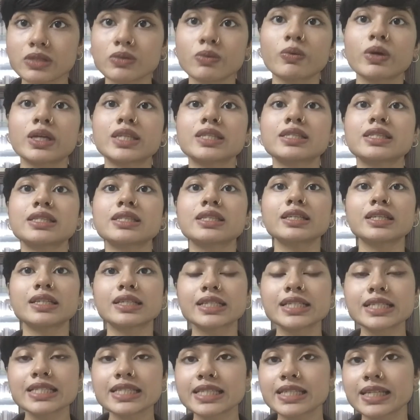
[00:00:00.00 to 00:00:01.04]
once the
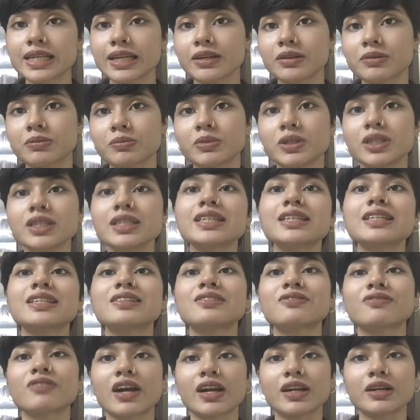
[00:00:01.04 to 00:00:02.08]
written statement
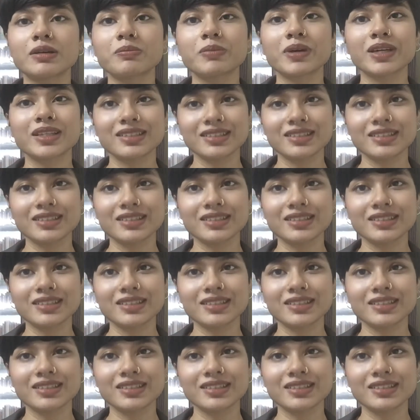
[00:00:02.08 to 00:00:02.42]
is filed by the